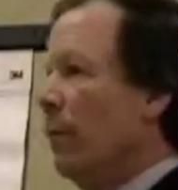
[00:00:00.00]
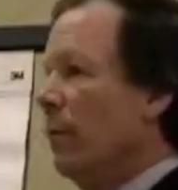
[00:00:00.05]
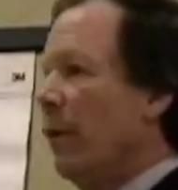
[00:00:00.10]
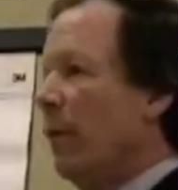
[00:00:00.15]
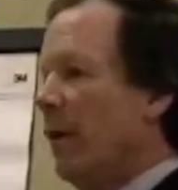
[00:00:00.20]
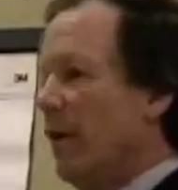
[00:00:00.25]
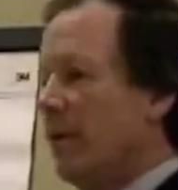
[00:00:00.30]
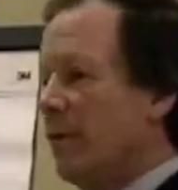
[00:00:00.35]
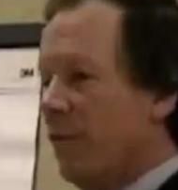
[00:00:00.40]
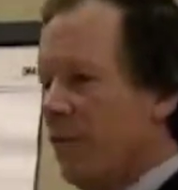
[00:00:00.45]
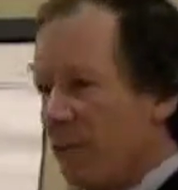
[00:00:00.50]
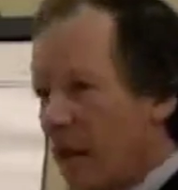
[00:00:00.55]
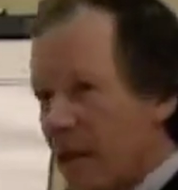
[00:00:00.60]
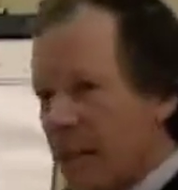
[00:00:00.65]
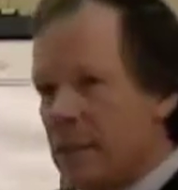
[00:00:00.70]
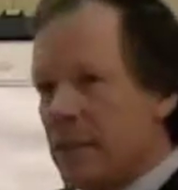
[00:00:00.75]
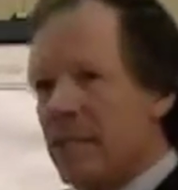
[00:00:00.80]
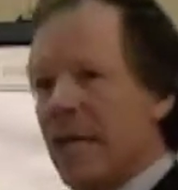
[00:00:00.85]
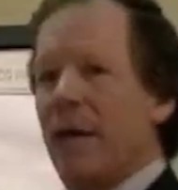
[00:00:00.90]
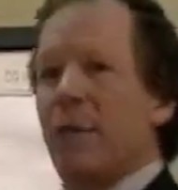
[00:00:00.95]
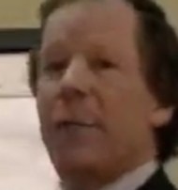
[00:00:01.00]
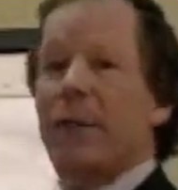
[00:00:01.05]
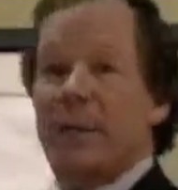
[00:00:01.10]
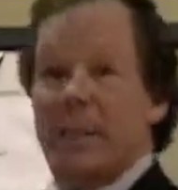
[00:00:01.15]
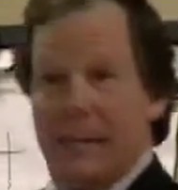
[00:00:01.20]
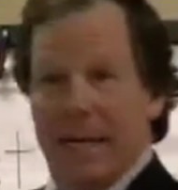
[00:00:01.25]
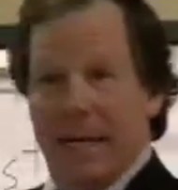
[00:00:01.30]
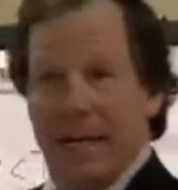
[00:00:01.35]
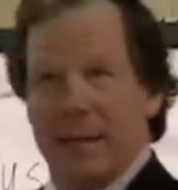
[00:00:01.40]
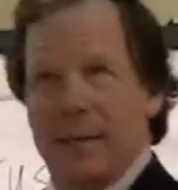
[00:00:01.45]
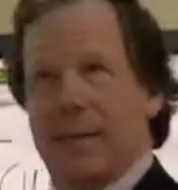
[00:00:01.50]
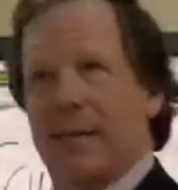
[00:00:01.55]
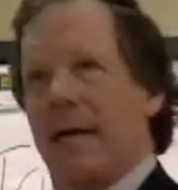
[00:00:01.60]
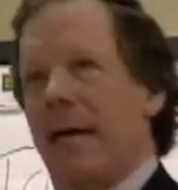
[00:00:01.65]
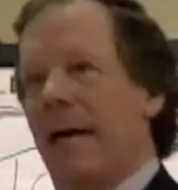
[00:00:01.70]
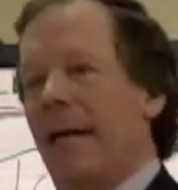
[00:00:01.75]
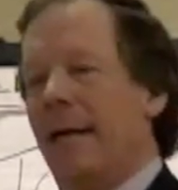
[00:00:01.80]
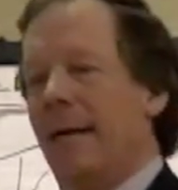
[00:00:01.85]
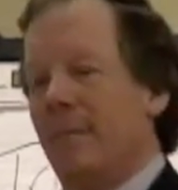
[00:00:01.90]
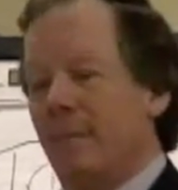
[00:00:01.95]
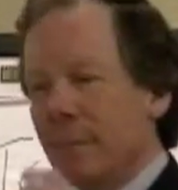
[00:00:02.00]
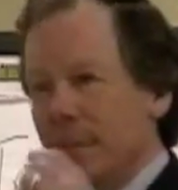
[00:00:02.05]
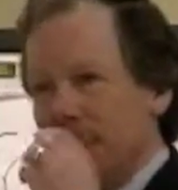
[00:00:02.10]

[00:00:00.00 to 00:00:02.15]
The funds that we set aside,